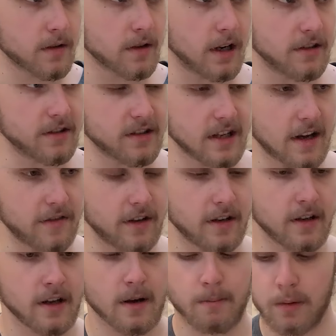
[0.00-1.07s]
I just have it,
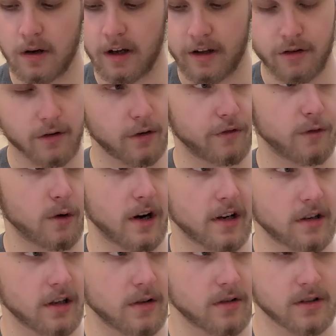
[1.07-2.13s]
put like three or four
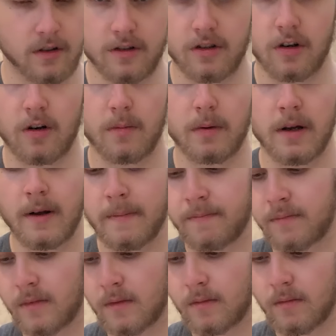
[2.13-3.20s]
egg yolks on top,
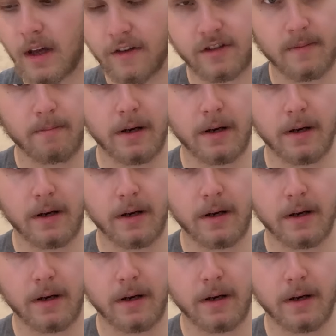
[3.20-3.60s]
have some